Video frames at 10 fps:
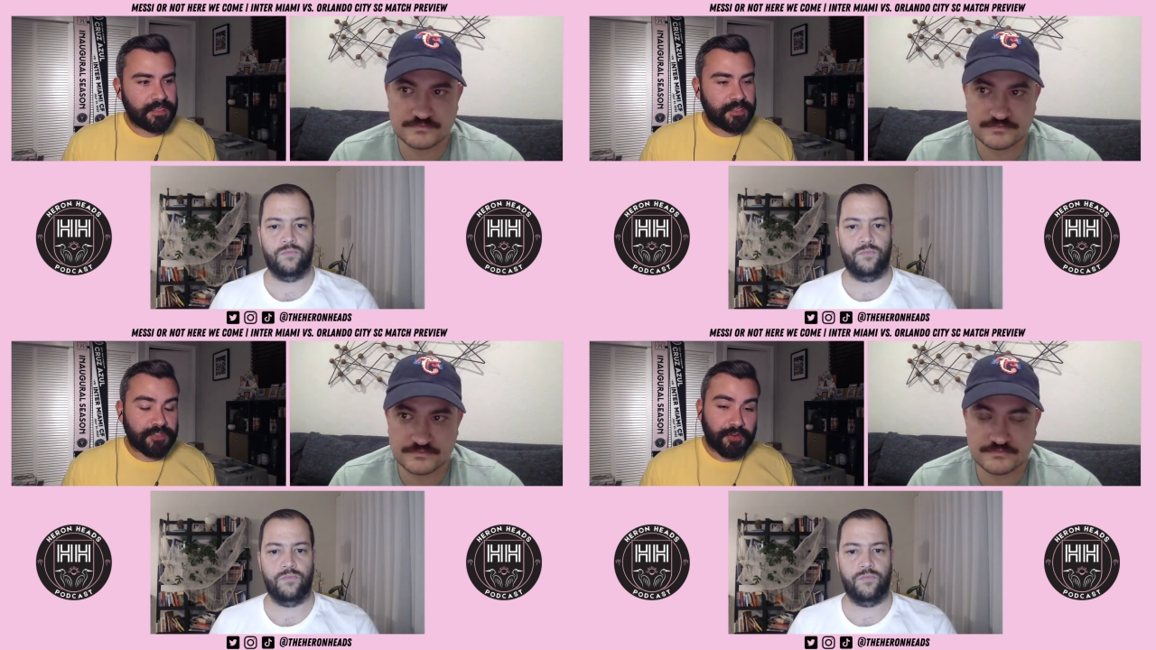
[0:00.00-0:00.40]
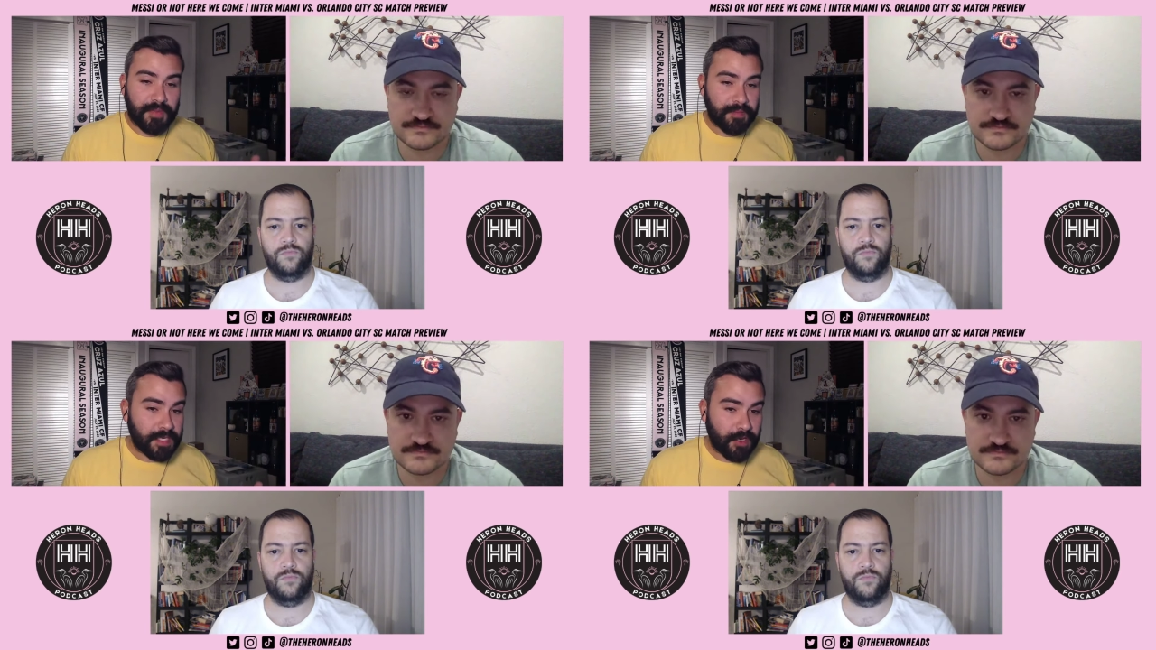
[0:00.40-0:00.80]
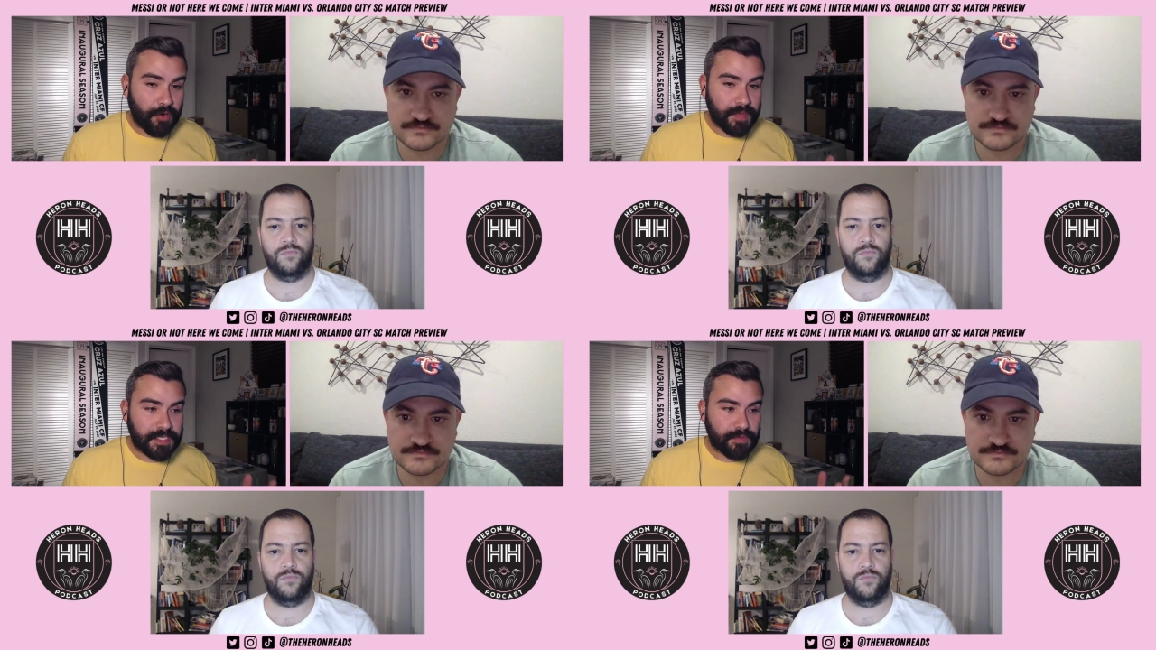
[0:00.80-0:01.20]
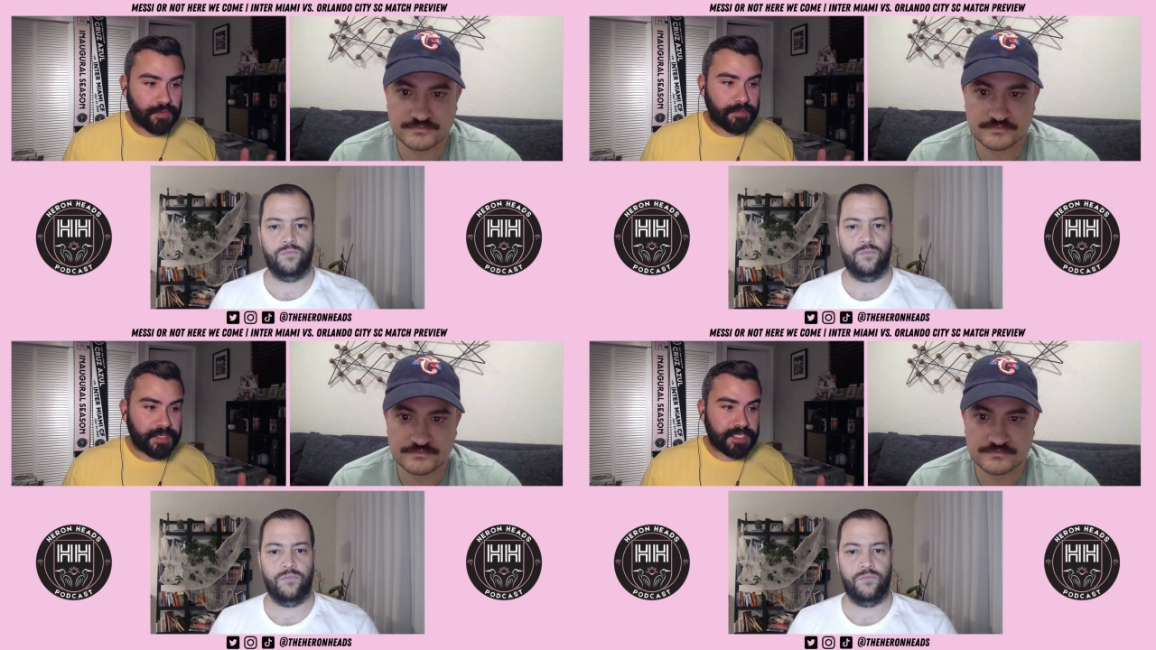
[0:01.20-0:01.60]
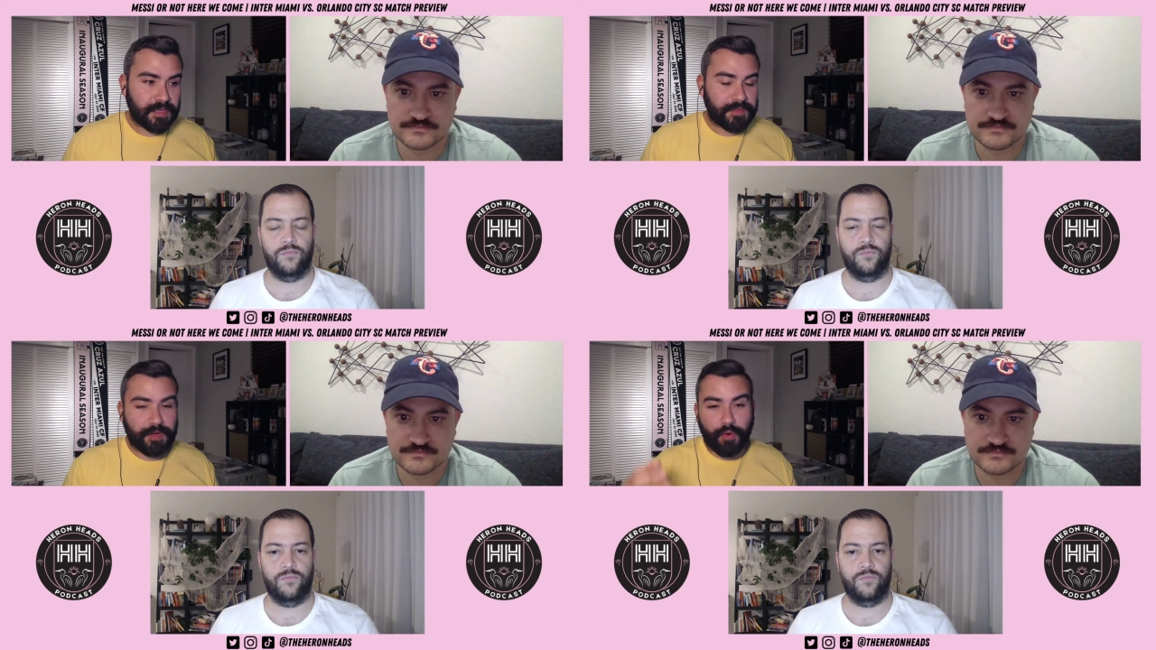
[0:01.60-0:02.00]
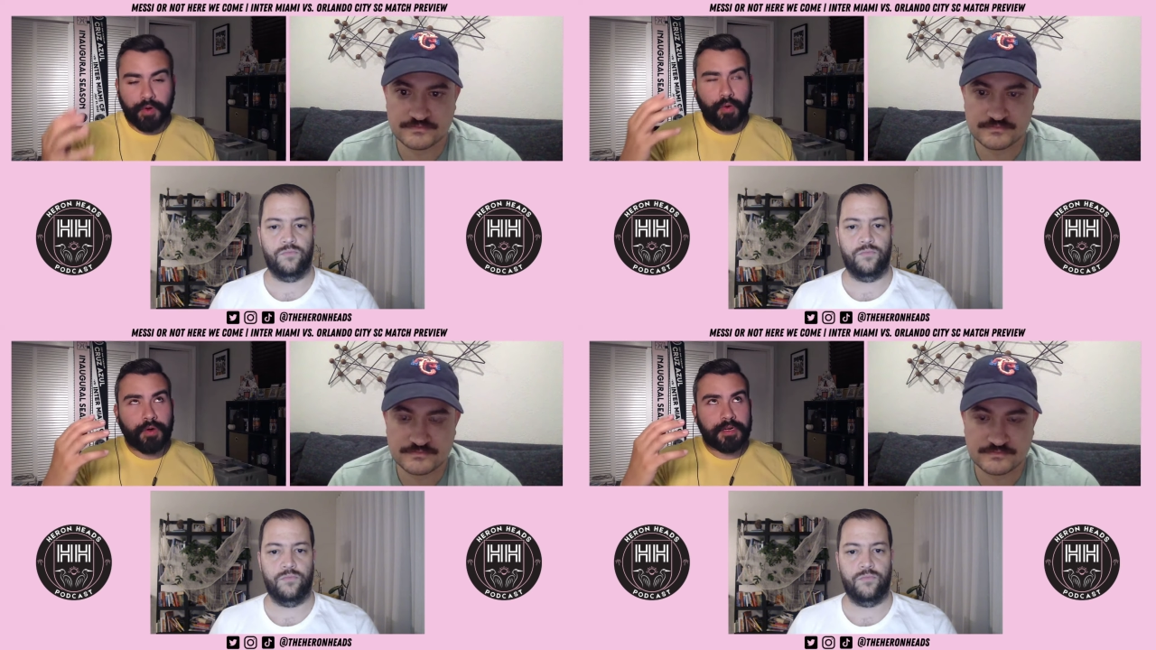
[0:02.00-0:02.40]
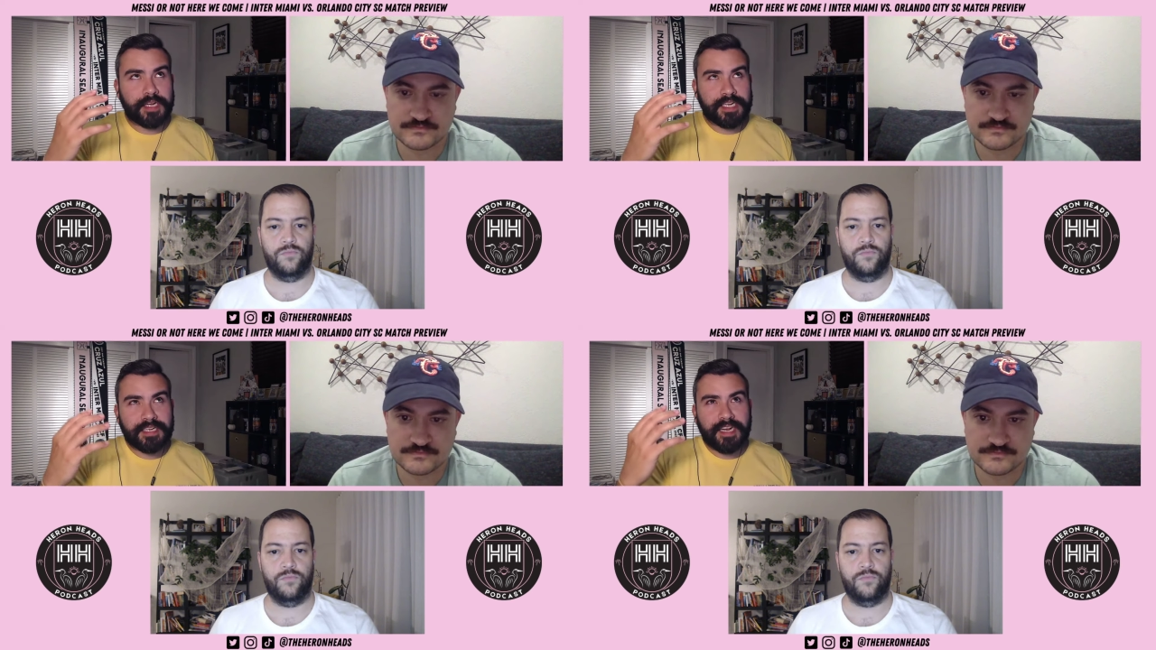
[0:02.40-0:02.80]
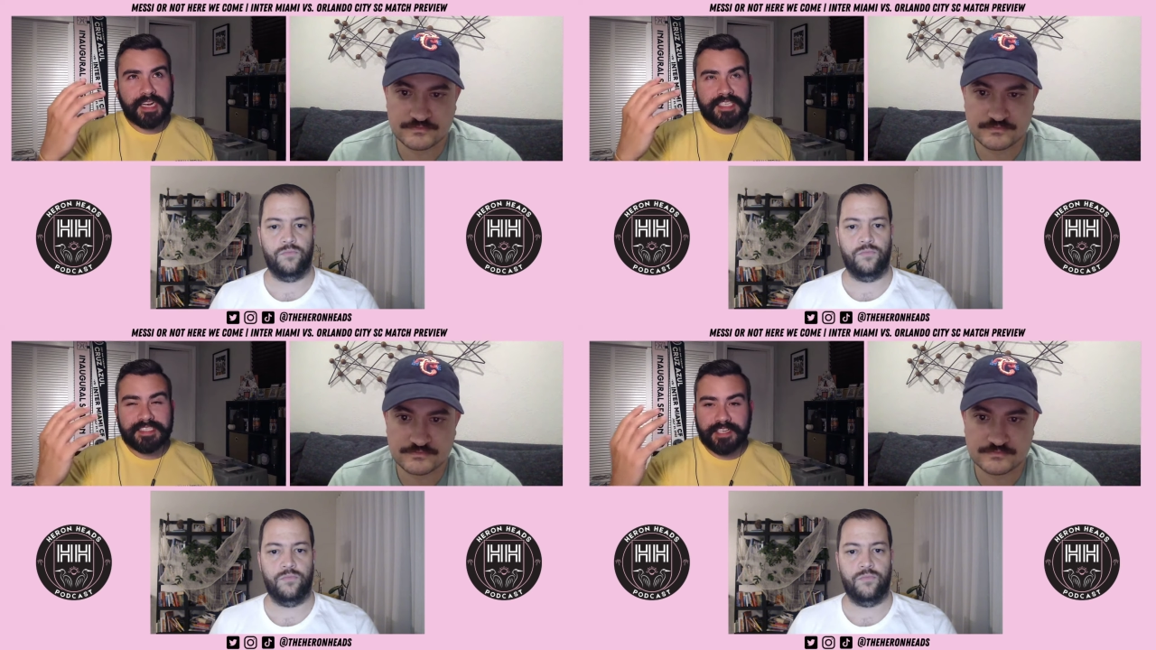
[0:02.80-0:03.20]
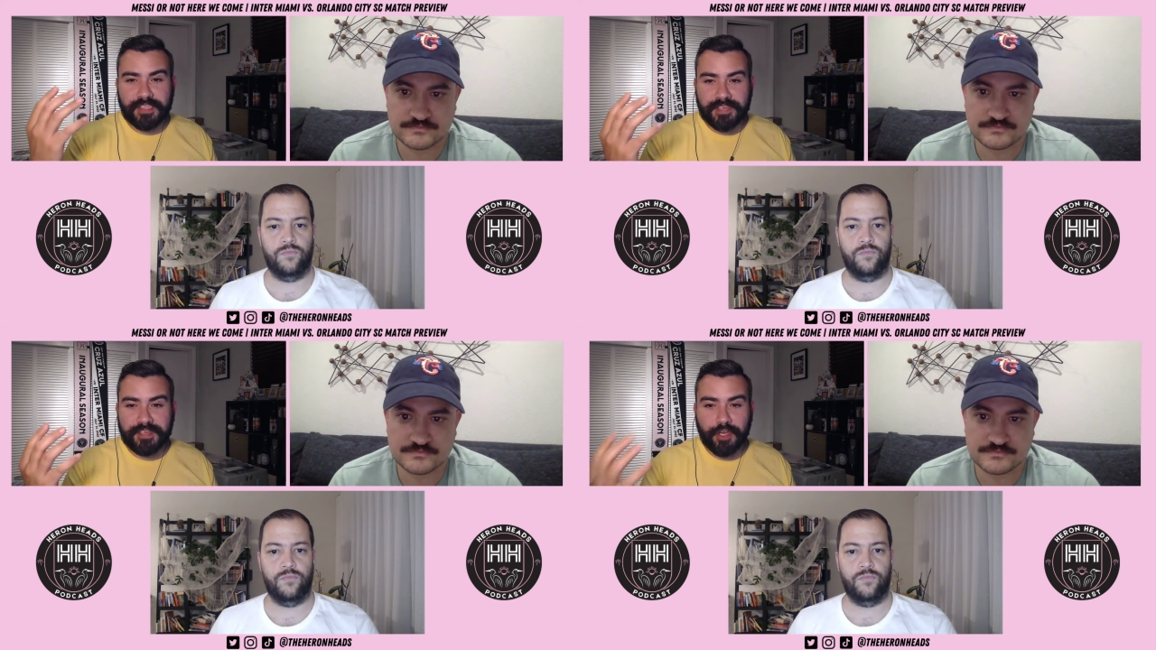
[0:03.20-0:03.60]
Speaker 1: So maybe Gomez would be something, or or not necessarily even